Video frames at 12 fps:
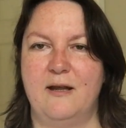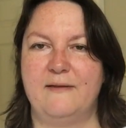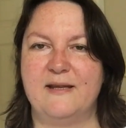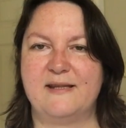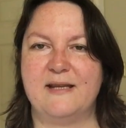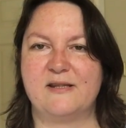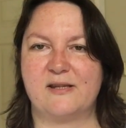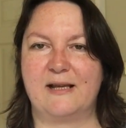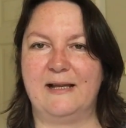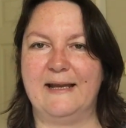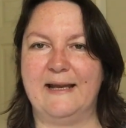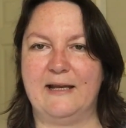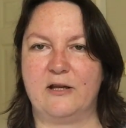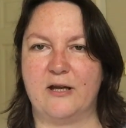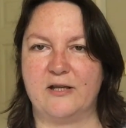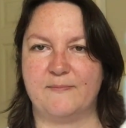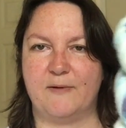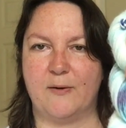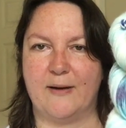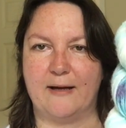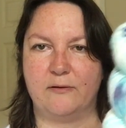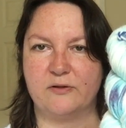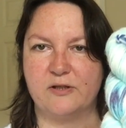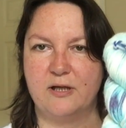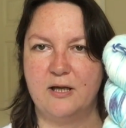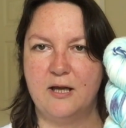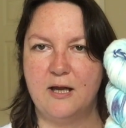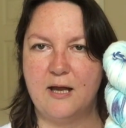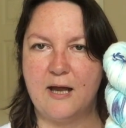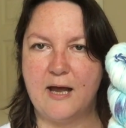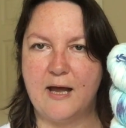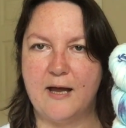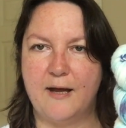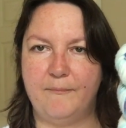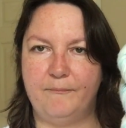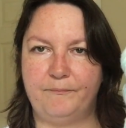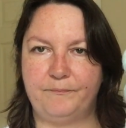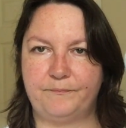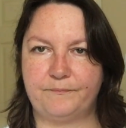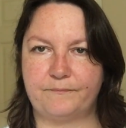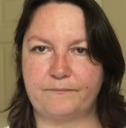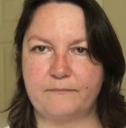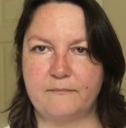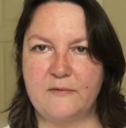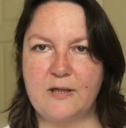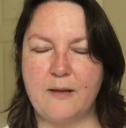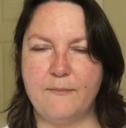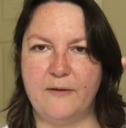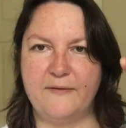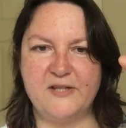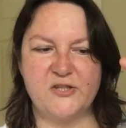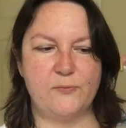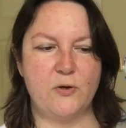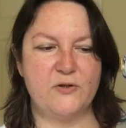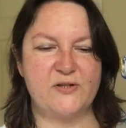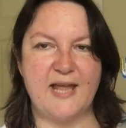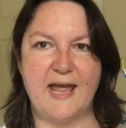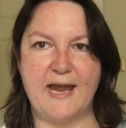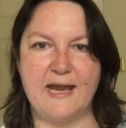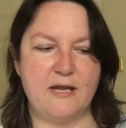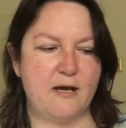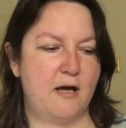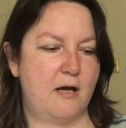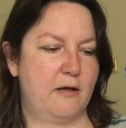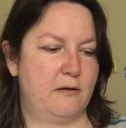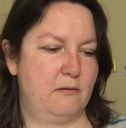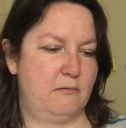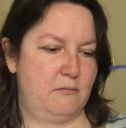This is clearly going to blow out, but this was a yarn,